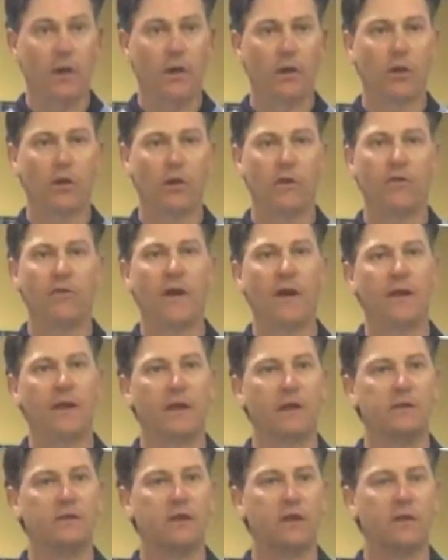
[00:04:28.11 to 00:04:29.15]
You're going to find
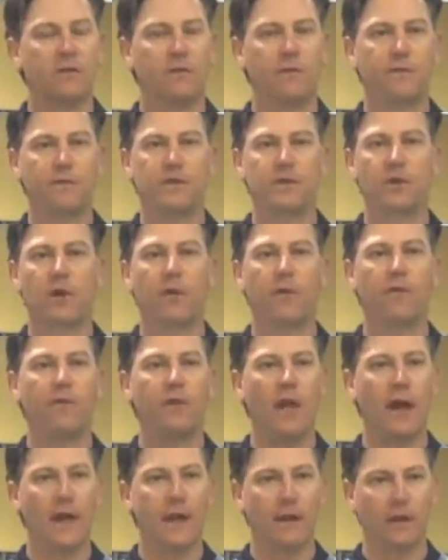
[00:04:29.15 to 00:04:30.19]
that it's going to start
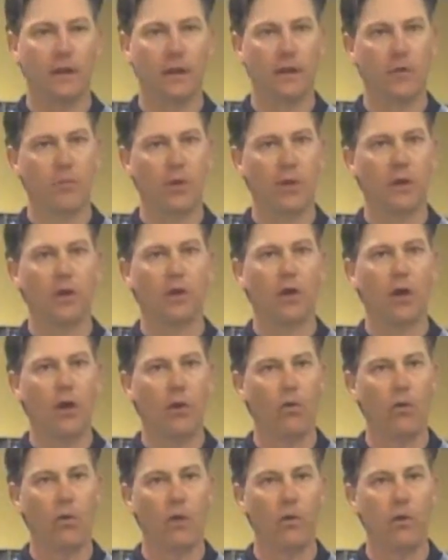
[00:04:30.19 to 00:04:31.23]
flying a little bit
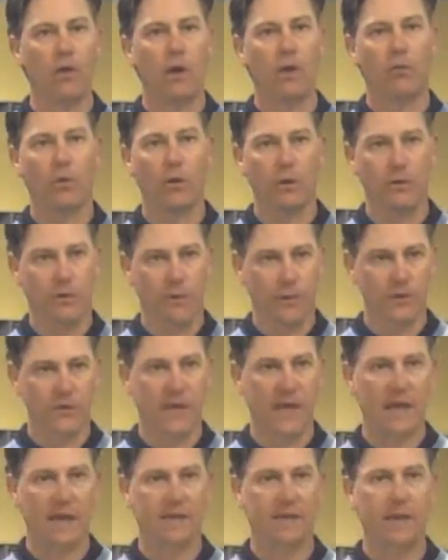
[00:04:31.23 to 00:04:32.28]
lower when you first
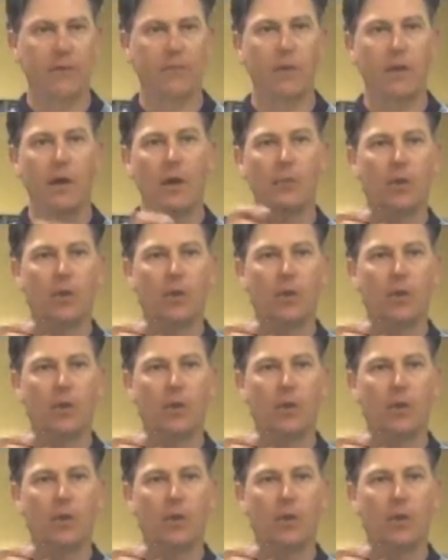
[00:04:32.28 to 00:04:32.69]
get them,